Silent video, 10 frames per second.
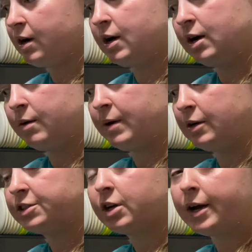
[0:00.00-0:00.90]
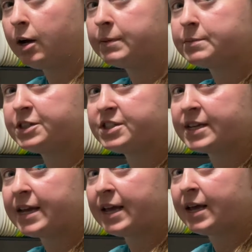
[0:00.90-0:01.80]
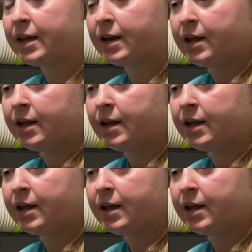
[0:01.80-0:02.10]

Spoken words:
I'll try to help as much as I can.